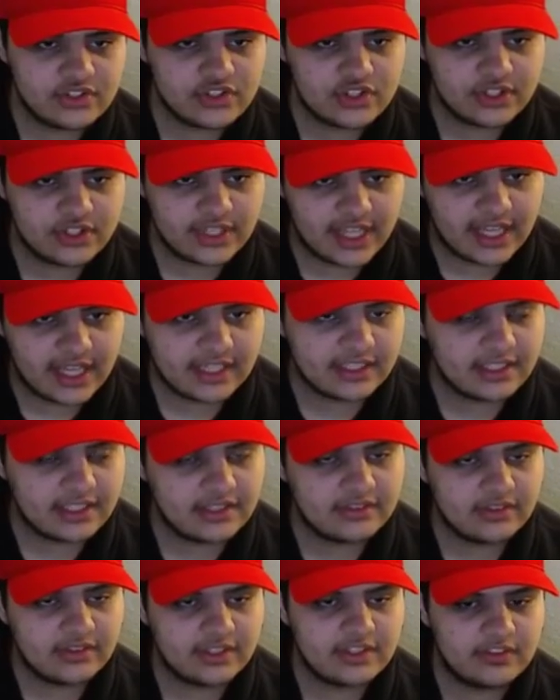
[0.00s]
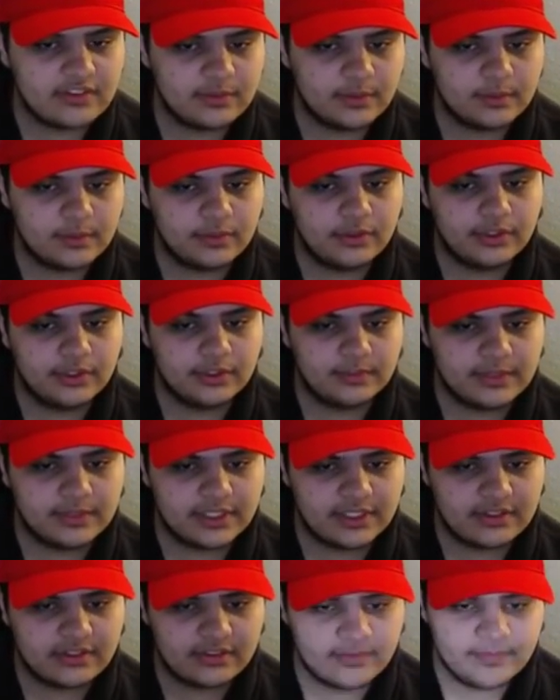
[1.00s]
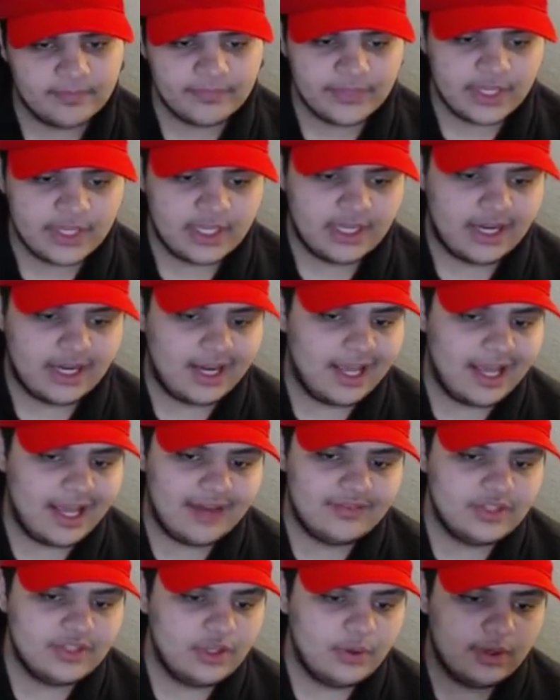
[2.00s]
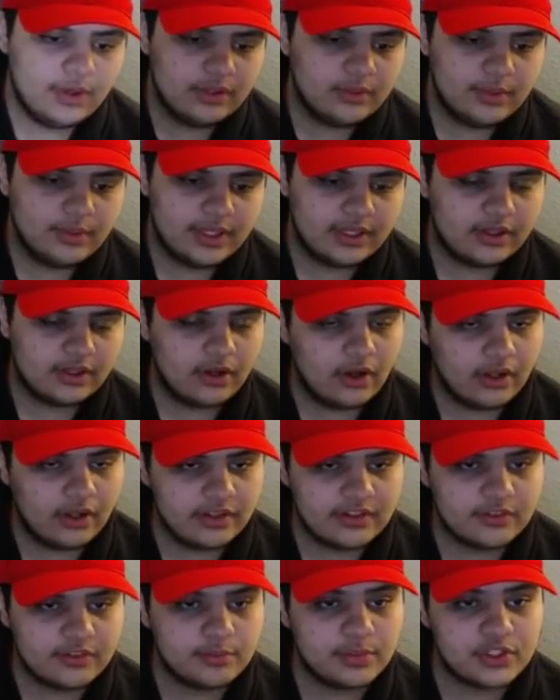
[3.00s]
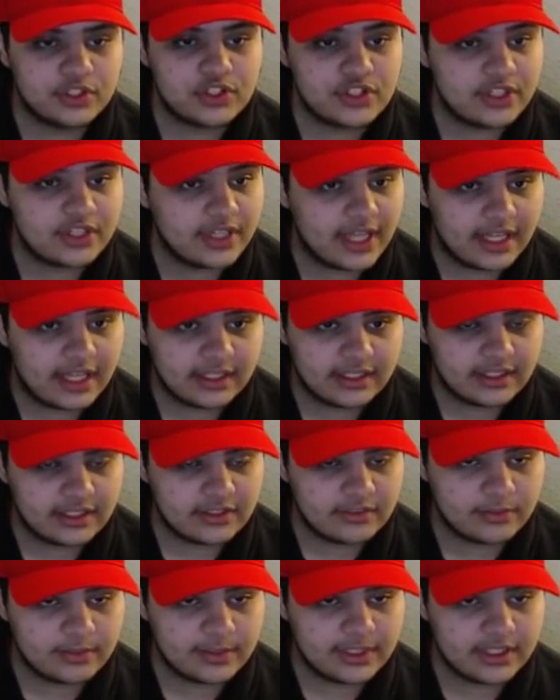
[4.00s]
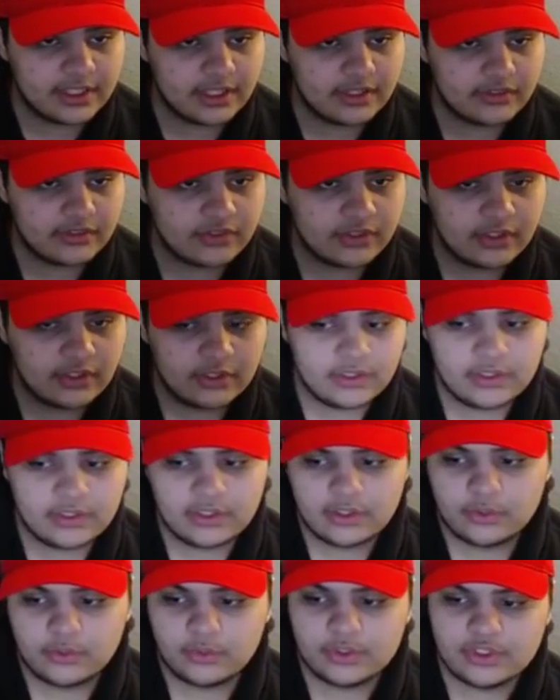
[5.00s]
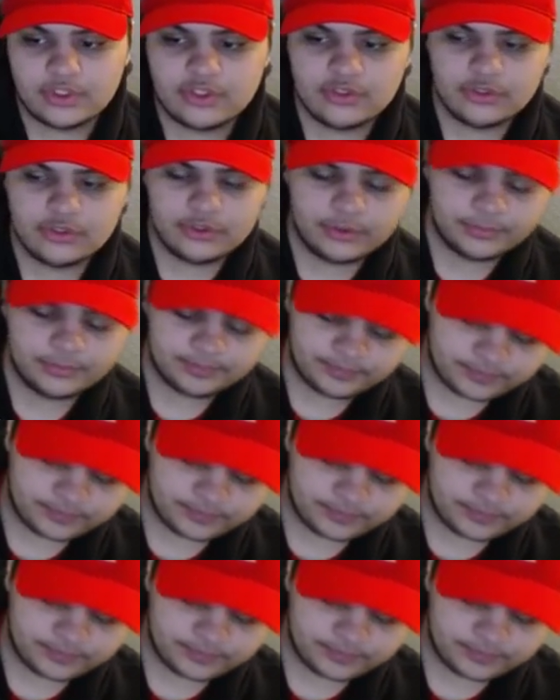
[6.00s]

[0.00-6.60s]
shenanigans that he's been pulling, because I have no other way to call this but shenanigans, because when you...